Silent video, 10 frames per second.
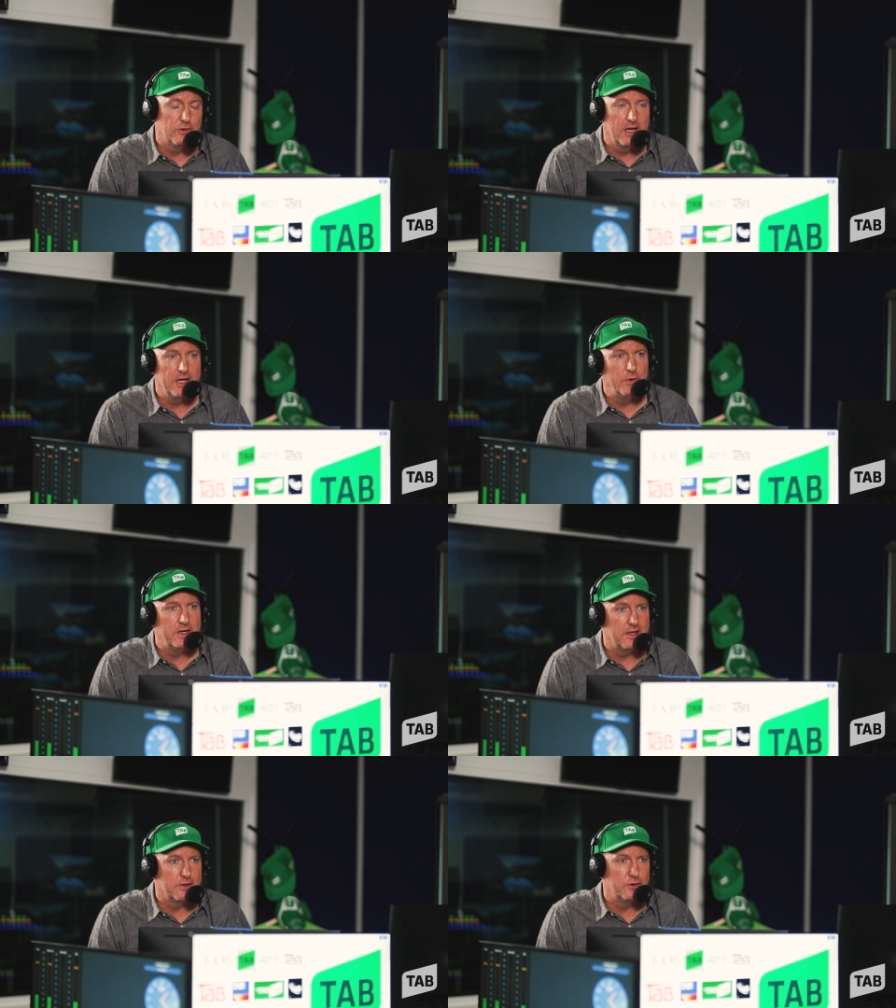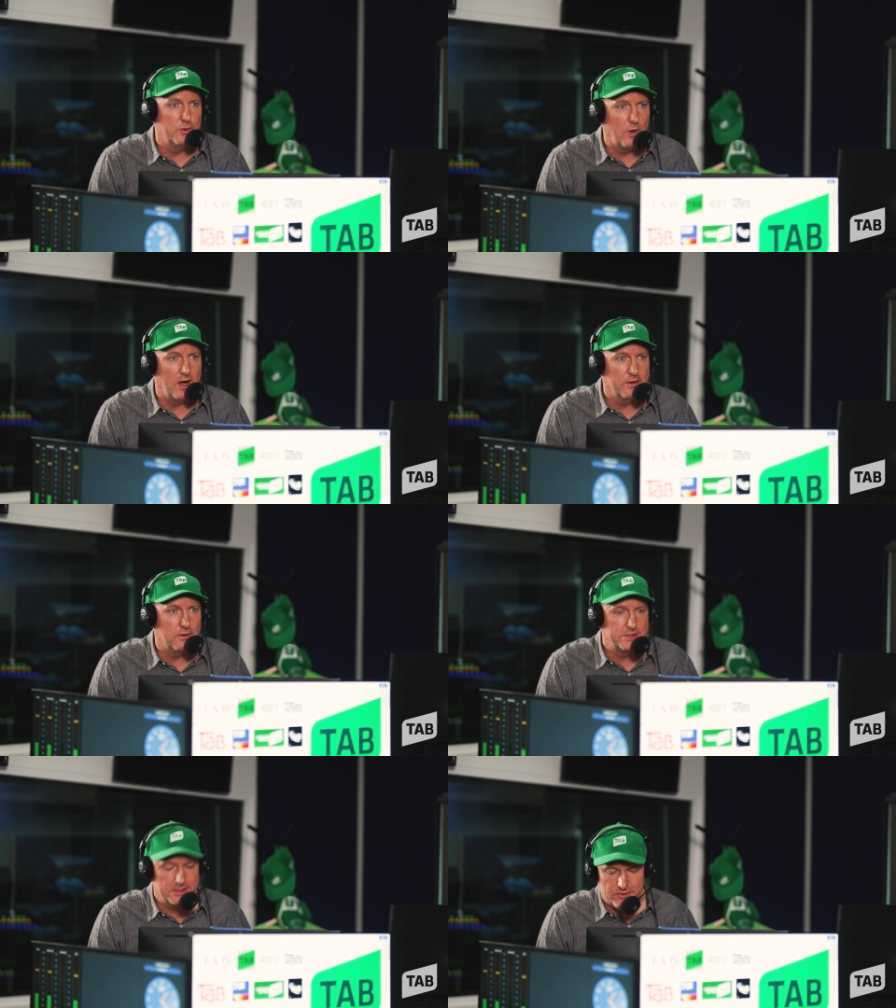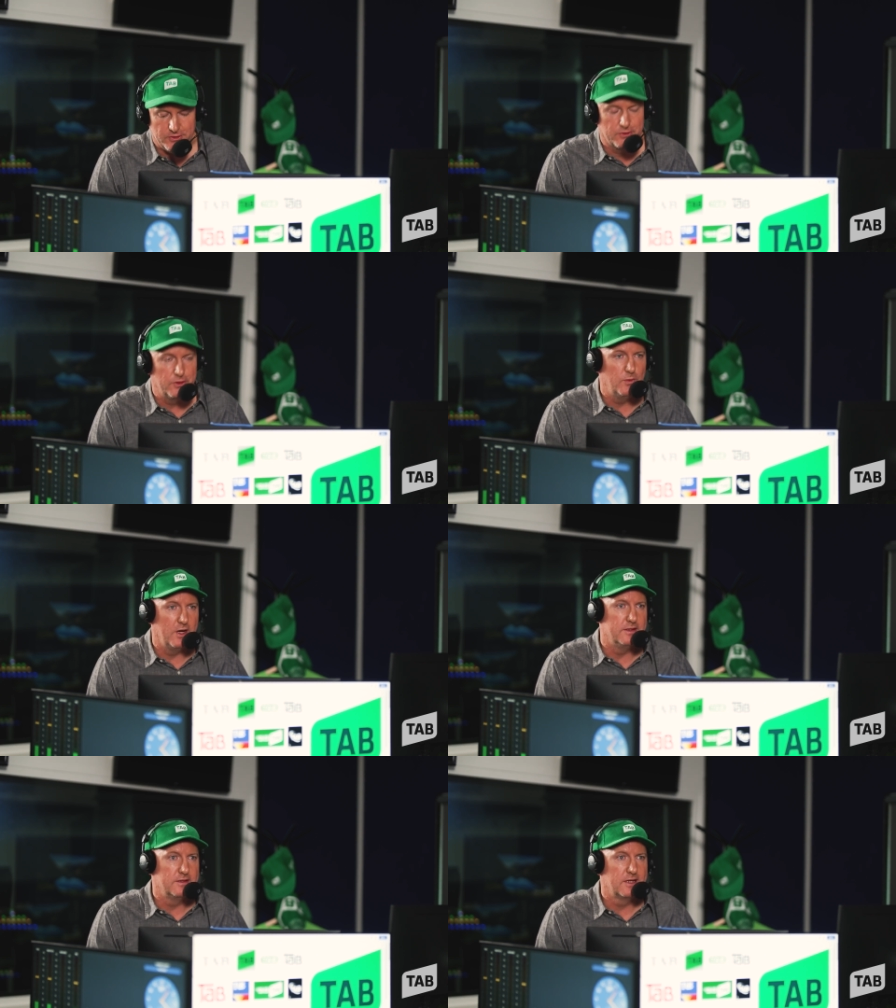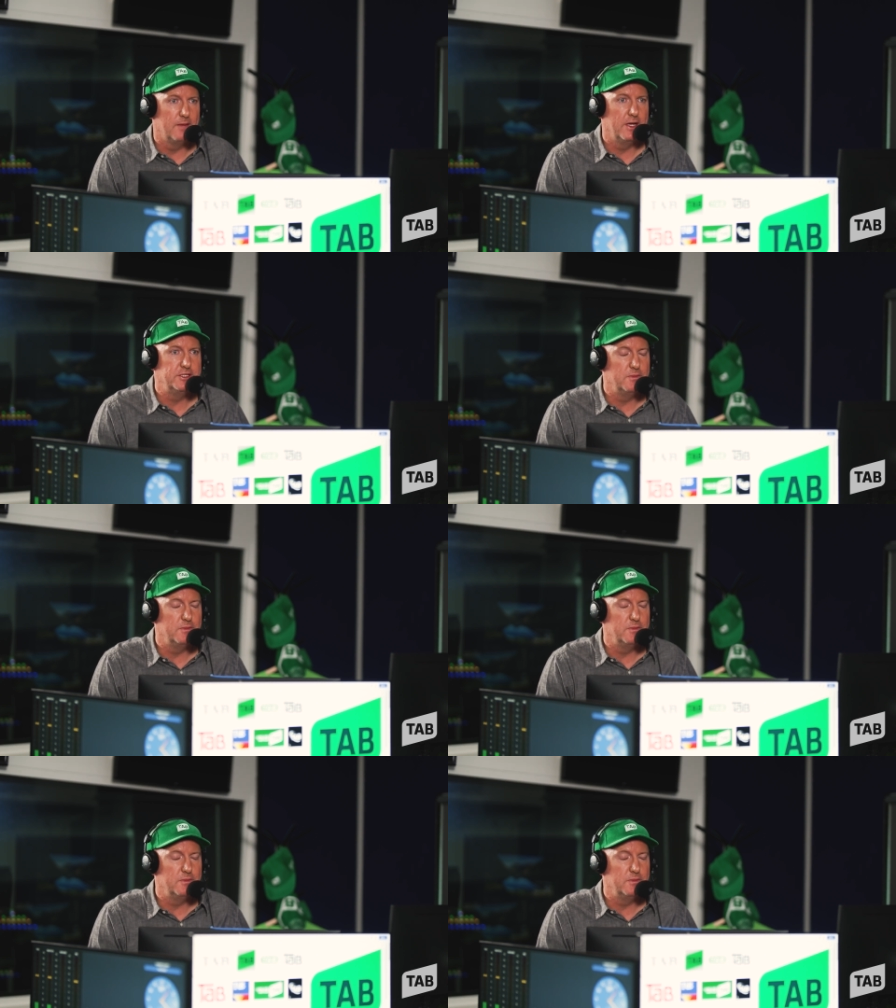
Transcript: Can he win another Group 1? Obviously, he's not in a Group 1 come Magic